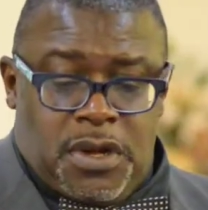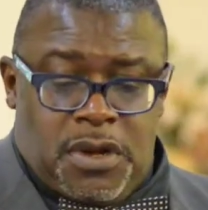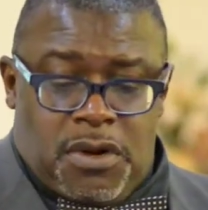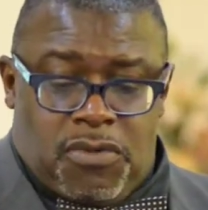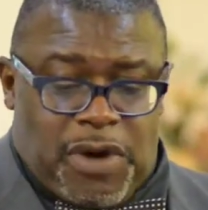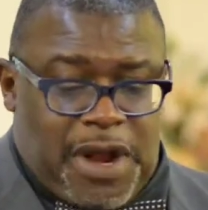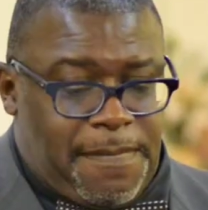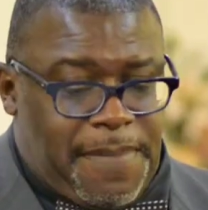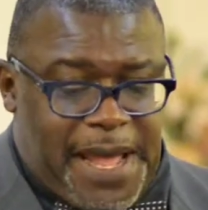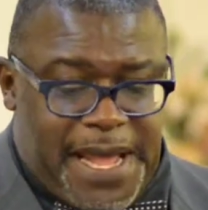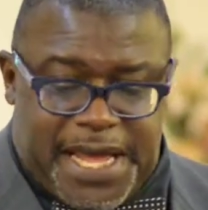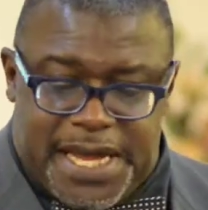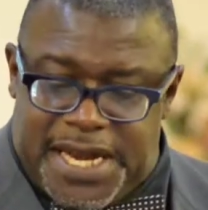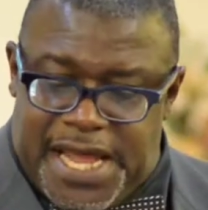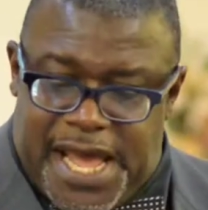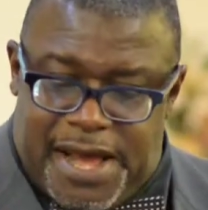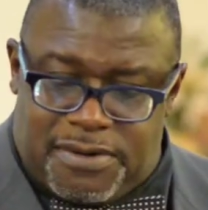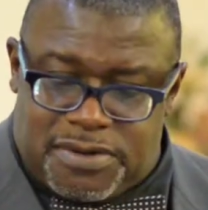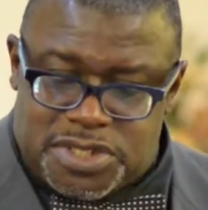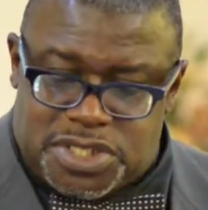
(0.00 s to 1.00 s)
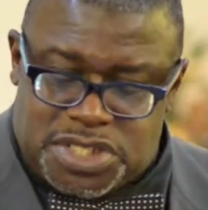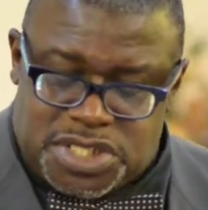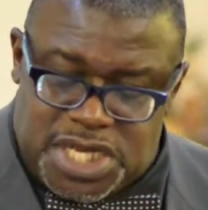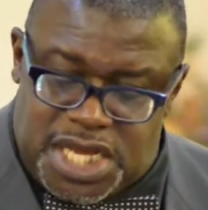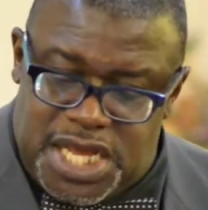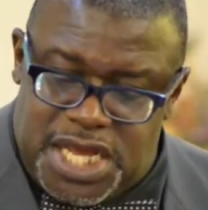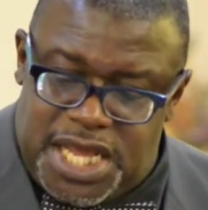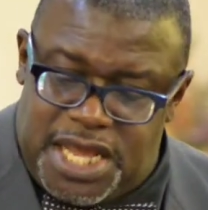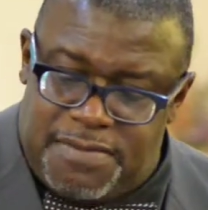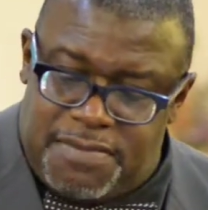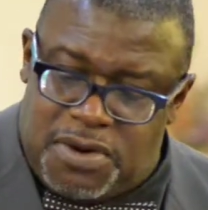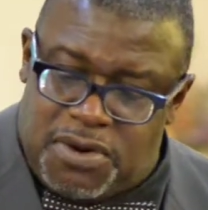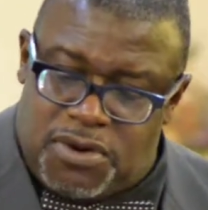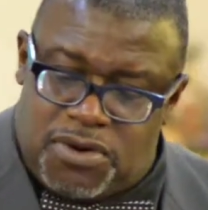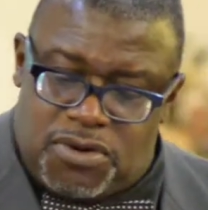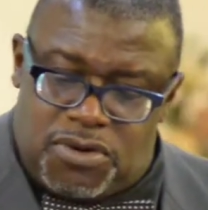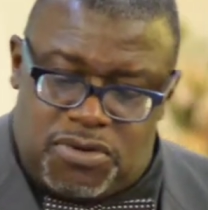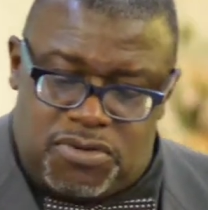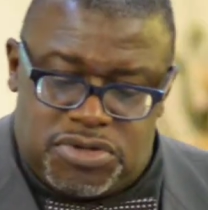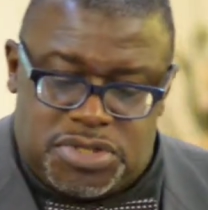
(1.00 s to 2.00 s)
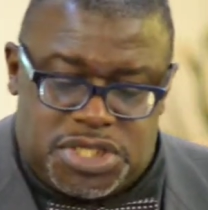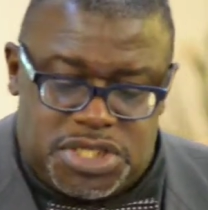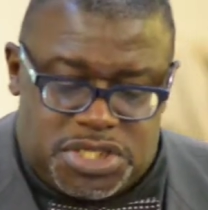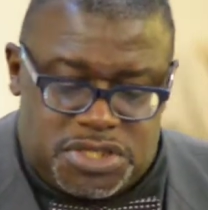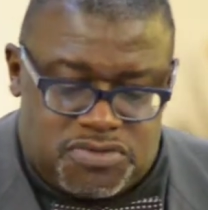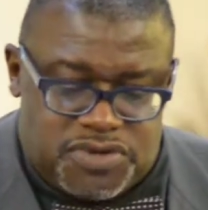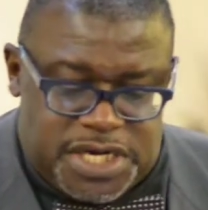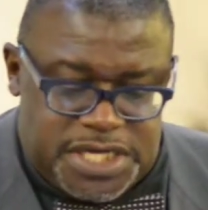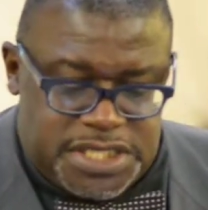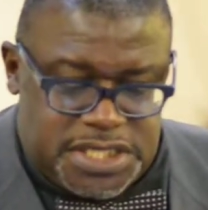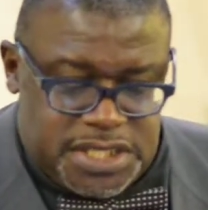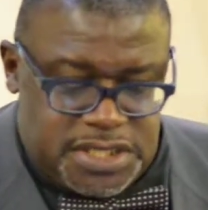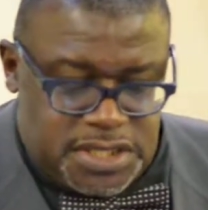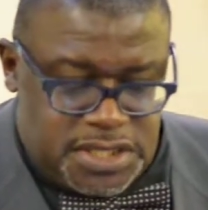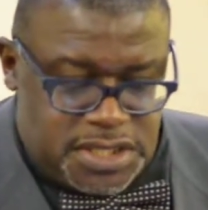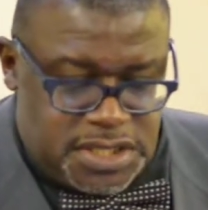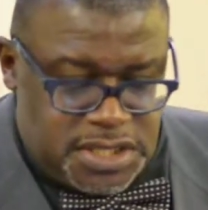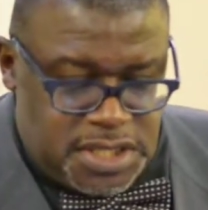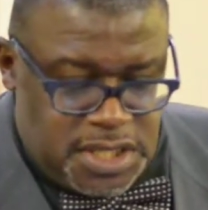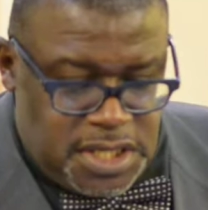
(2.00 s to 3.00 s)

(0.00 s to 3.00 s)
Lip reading: Right back in our same old situations.